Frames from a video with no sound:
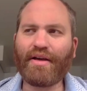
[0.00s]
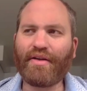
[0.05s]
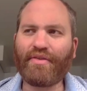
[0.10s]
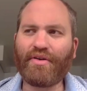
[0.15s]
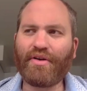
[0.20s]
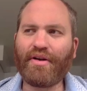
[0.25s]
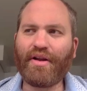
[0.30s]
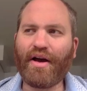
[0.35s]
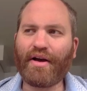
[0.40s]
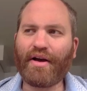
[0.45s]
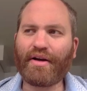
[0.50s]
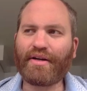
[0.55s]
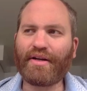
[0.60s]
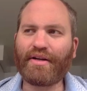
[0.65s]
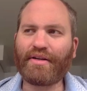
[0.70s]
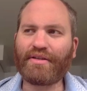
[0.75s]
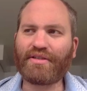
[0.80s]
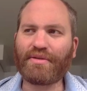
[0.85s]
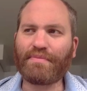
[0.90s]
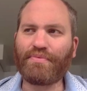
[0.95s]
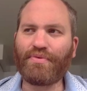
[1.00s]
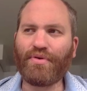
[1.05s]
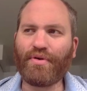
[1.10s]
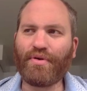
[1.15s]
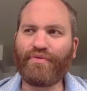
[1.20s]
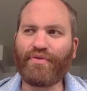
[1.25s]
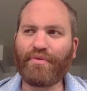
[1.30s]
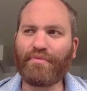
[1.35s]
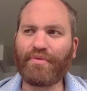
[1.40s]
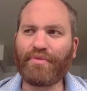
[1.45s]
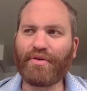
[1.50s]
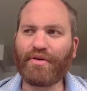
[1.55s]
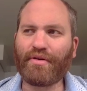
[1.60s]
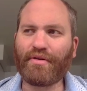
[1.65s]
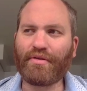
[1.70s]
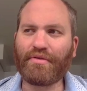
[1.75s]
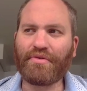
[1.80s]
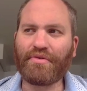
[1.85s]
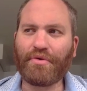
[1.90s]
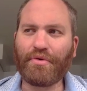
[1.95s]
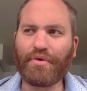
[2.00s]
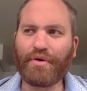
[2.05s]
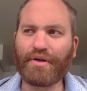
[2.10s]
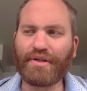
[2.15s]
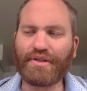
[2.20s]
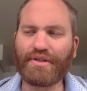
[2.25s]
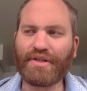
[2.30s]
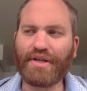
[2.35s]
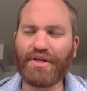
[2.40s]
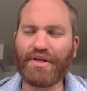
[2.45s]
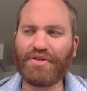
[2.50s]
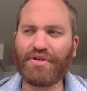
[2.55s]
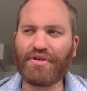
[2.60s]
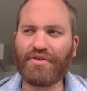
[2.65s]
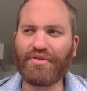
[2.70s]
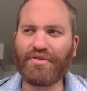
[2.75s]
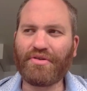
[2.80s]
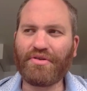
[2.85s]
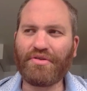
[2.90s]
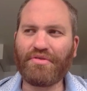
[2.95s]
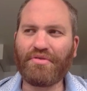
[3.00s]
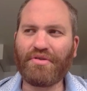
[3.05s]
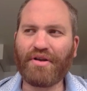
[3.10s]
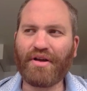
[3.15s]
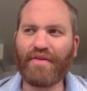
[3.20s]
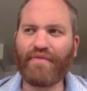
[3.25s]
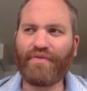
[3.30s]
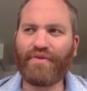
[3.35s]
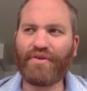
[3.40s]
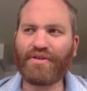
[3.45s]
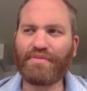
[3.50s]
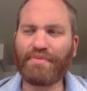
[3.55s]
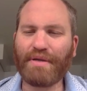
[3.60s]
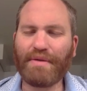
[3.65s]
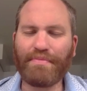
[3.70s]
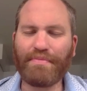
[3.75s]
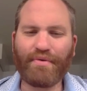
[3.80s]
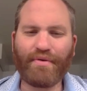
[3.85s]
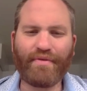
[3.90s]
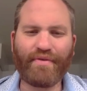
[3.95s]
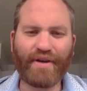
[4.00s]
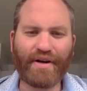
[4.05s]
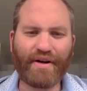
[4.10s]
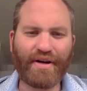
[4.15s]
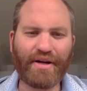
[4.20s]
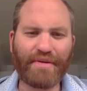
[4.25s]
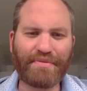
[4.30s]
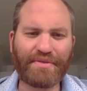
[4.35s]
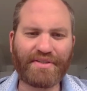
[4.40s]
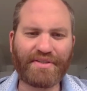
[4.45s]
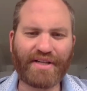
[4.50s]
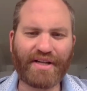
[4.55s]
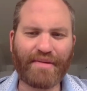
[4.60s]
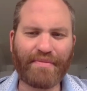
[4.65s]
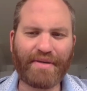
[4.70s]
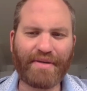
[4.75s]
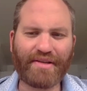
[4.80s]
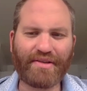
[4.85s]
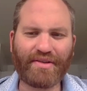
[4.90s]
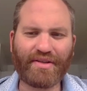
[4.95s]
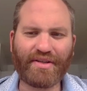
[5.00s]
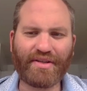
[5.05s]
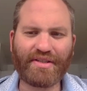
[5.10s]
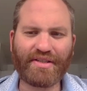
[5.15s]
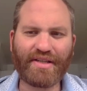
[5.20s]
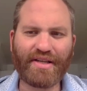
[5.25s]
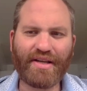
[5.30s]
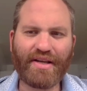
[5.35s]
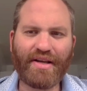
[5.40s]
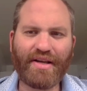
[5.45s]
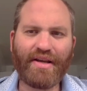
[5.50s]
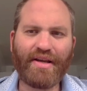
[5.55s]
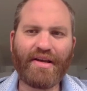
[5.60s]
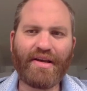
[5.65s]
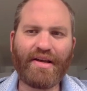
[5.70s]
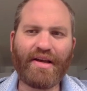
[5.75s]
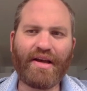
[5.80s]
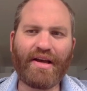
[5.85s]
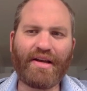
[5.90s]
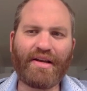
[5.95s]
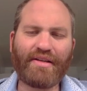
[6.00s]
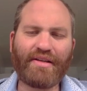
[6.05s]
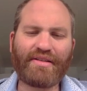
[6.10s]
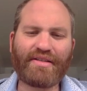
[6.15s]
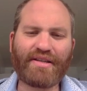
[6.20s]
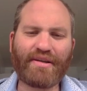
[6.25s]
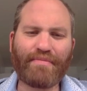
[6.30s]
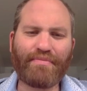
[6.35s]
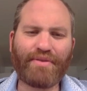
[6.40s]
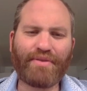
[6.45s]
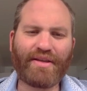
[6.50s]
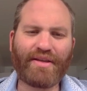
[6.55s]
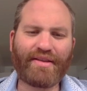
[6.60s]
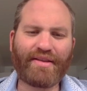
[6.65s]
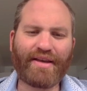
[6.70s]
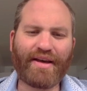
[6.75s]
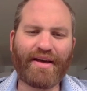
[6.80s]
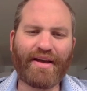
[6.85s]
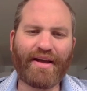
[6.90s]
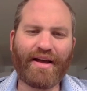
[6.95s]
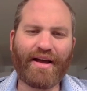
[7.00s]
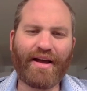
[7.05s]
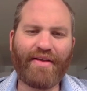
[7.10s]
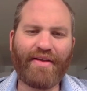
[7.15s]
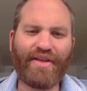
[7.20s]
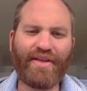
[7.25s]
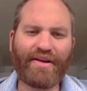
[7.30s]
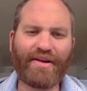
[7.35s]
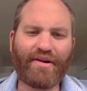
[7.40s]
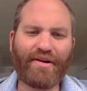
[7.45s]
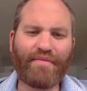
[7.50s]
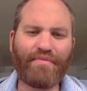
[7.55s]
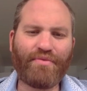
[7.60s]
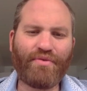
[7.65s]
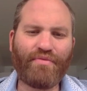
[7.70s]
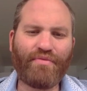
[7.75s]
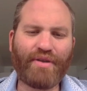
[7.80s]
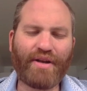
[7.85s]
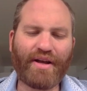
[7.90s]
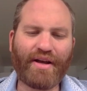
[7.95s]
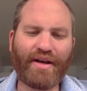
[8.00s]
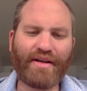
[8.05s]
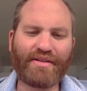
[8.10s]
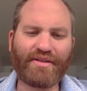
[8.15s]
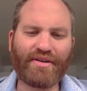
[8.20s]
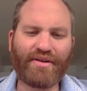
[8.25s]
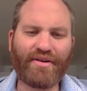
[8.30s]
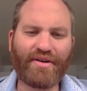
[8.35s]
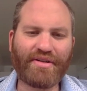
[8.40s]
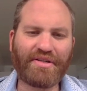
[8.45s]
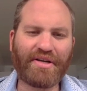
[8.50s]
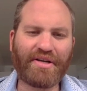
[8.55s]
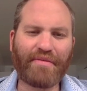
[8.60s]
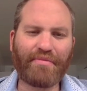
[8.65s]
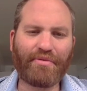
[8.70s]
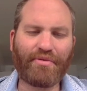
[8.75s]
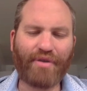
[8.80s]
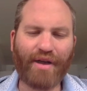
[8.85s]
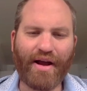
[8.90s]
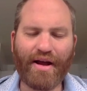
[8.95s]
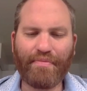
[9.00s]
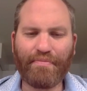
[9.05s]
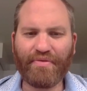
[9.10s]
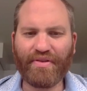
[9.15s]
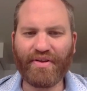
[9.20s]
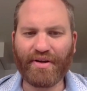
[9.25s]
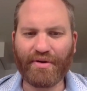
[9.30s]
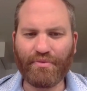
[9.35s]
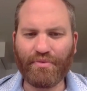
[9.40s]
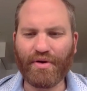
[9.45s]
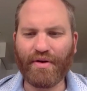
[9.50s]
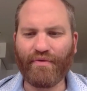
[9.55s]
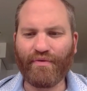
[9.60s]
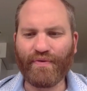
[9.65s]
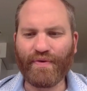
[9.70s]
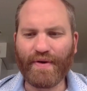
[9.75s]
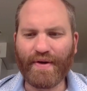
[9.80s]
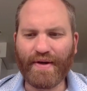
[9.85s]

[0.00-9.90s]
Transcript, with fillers: Yeah, they're not getting support from the the organization and their union efforts. People are very upset about this and it's something that I think our movement has a hard time grappling with.